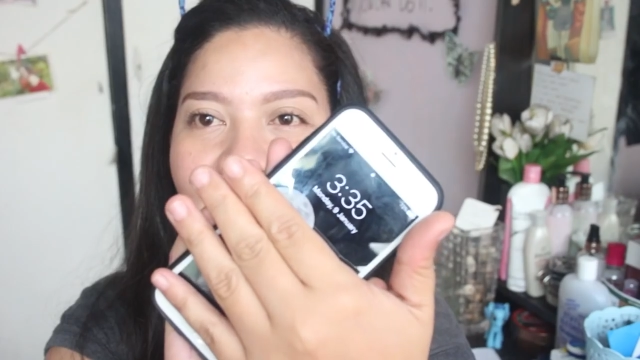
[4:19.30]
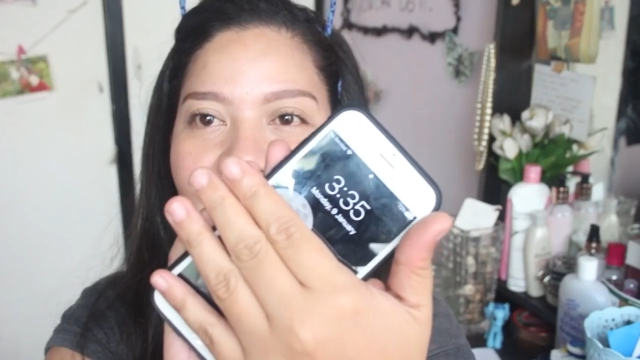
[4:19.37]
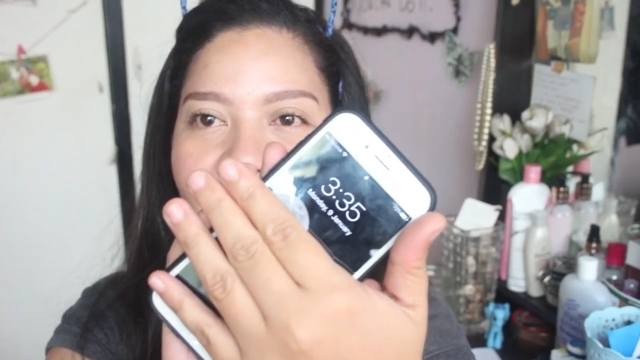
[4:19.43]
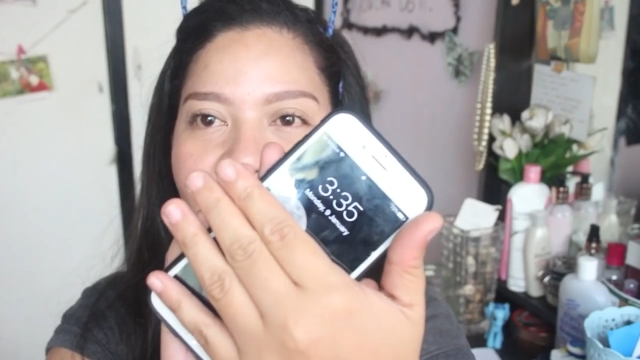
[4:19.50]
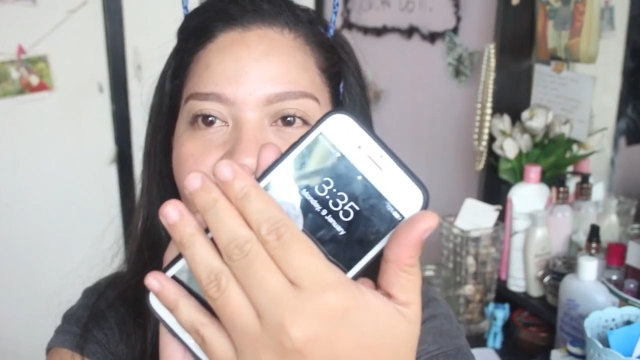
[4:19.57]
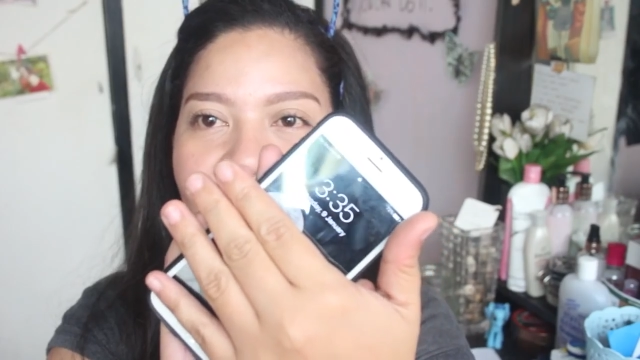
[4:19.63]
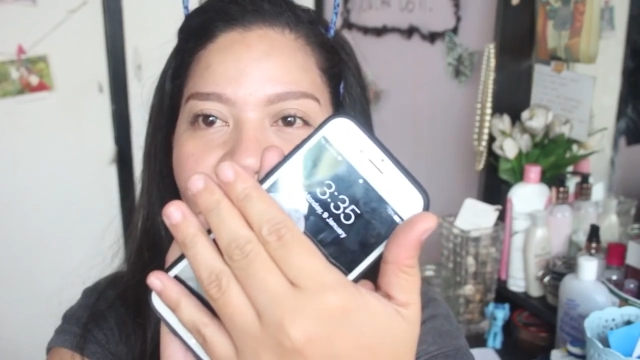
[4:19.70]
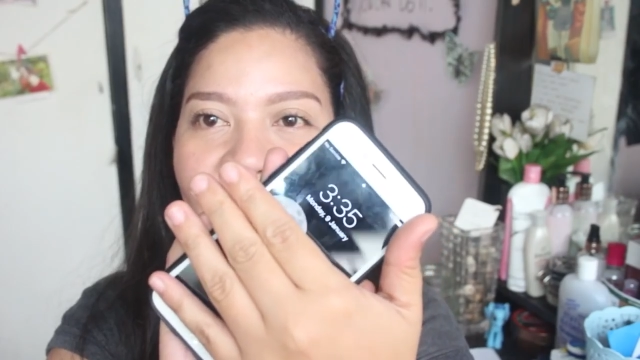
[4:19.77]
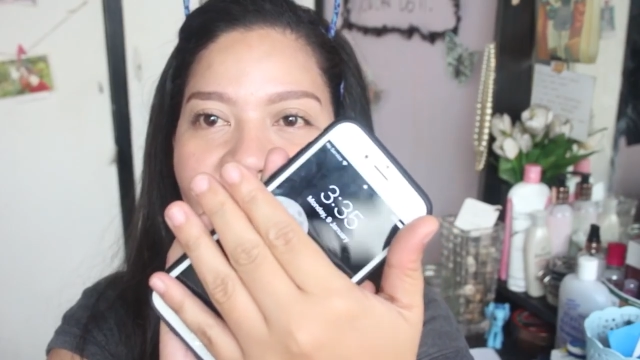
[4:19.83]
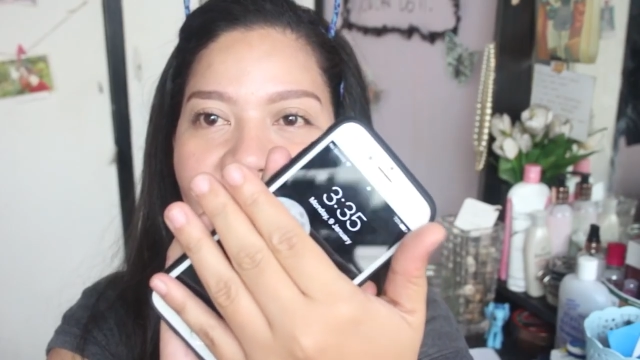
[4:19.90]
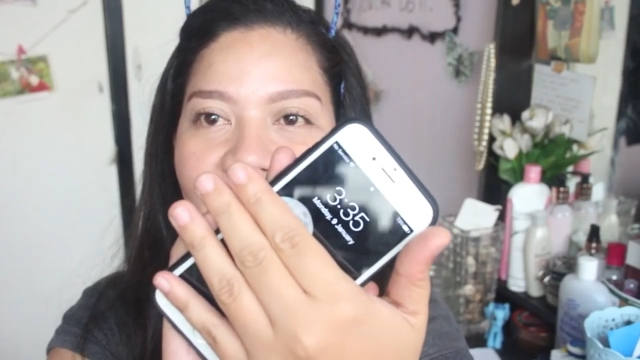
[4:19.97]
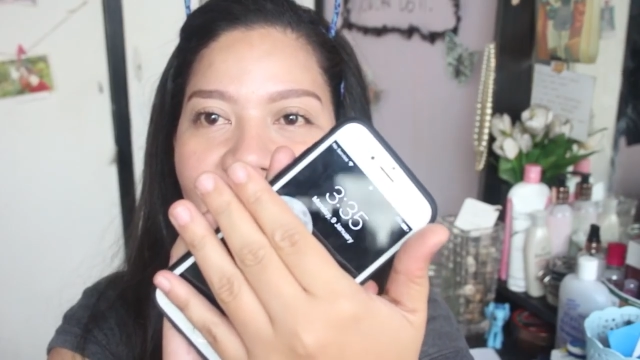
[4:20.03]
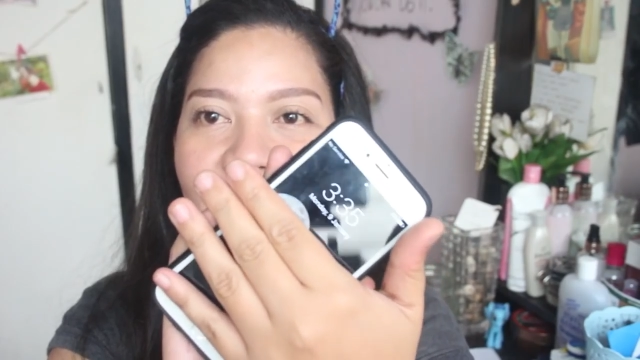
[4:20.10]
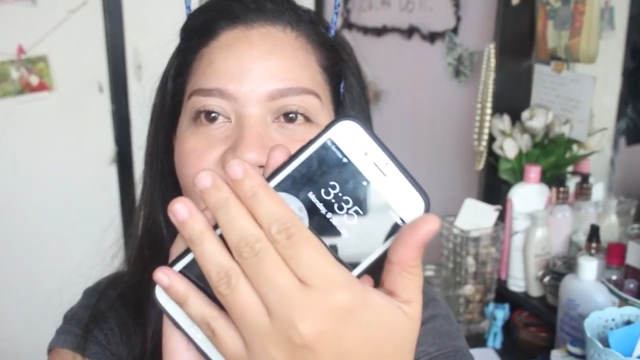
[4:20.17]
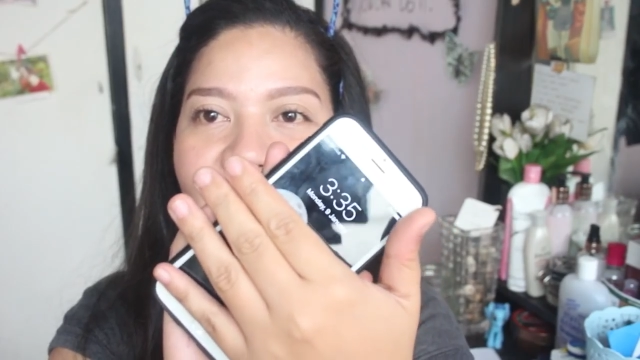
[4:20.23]

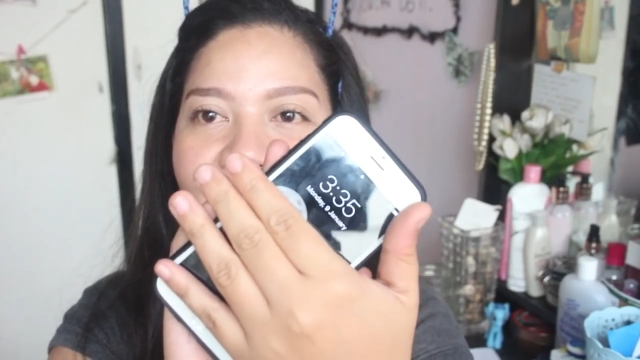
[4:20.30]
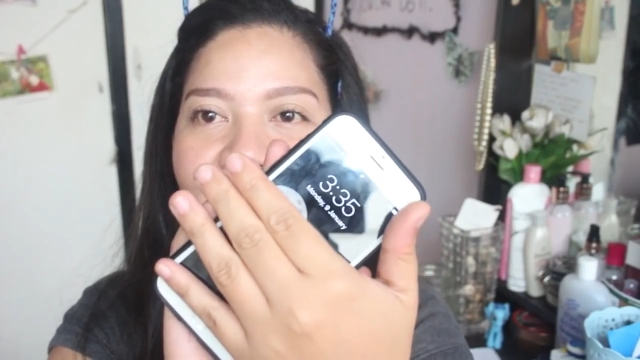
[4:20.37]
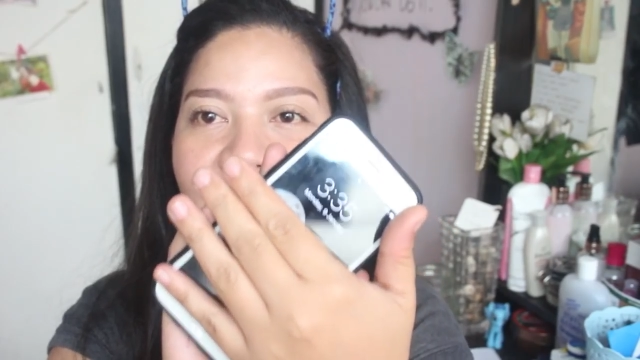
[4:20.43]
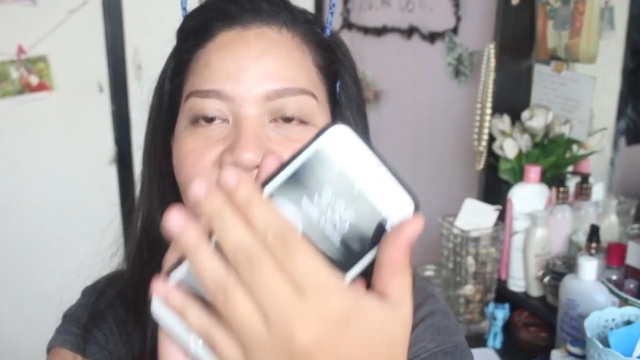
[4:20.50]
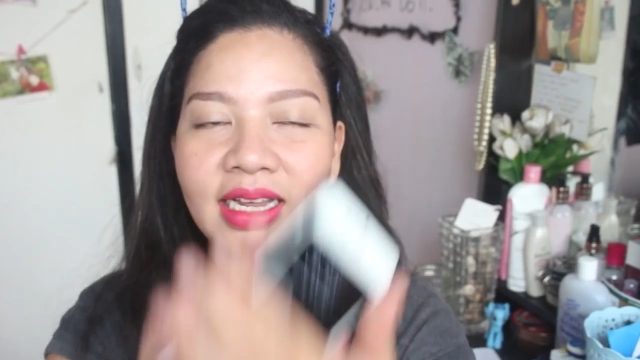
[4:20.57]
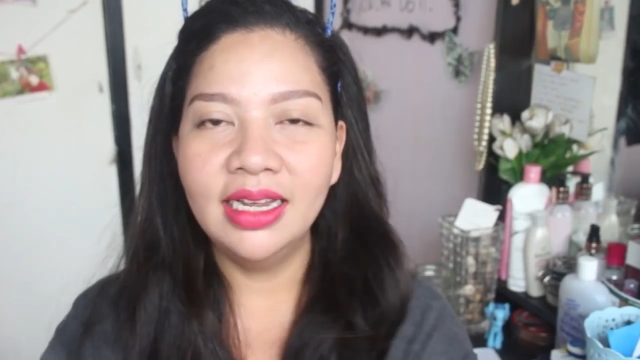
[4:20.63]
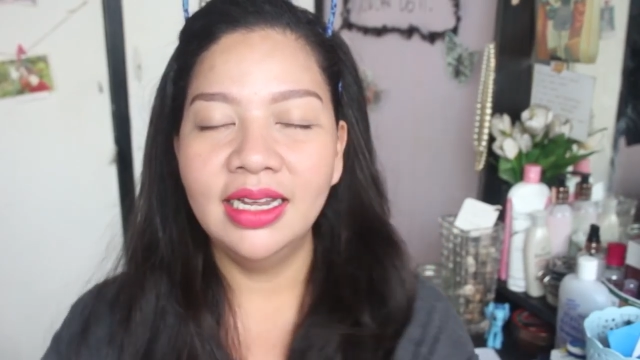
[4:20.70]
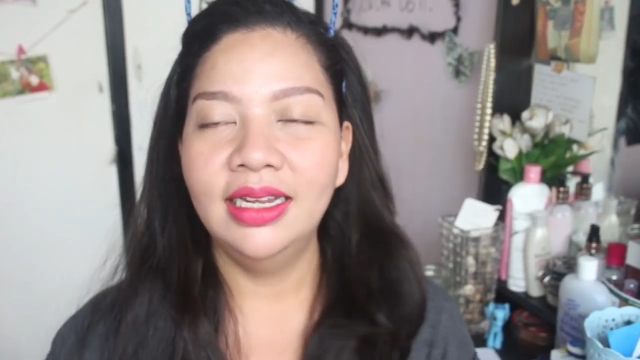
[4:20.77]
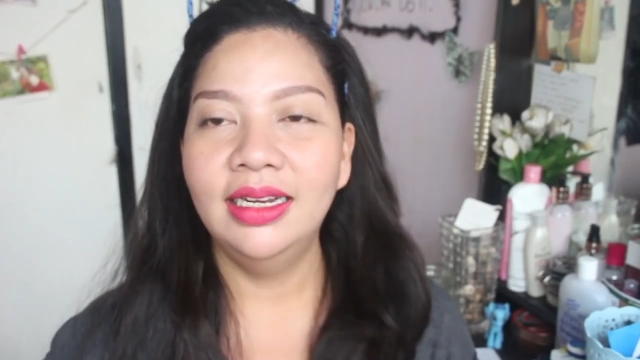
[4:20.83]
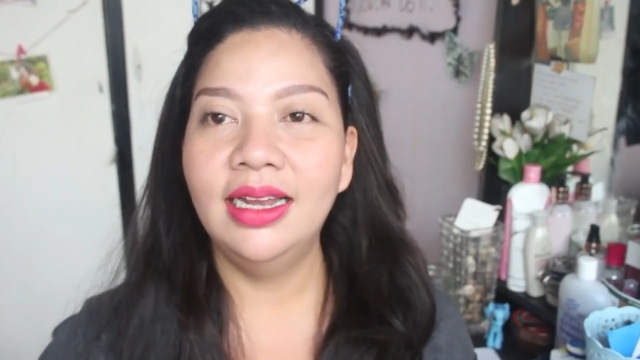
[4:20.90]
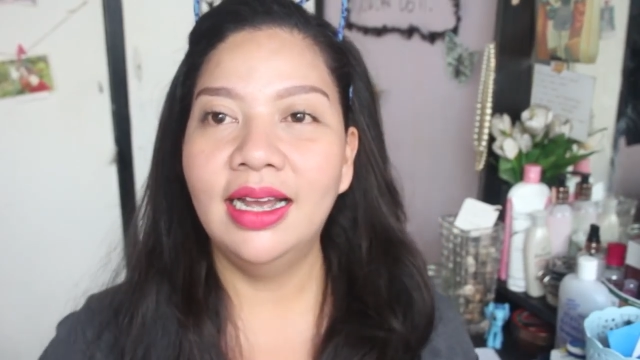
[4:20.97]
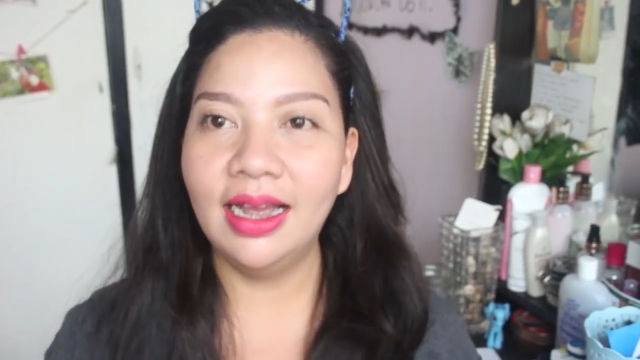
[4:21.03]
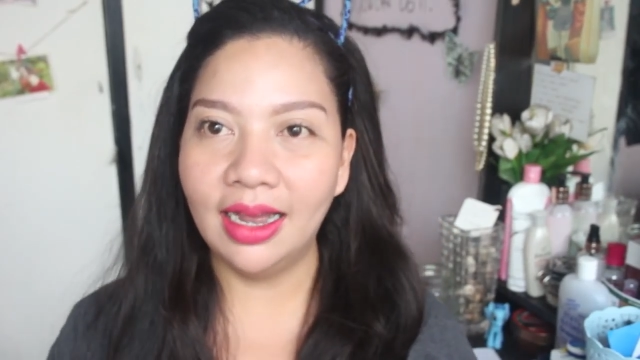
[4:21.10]
3:35 ng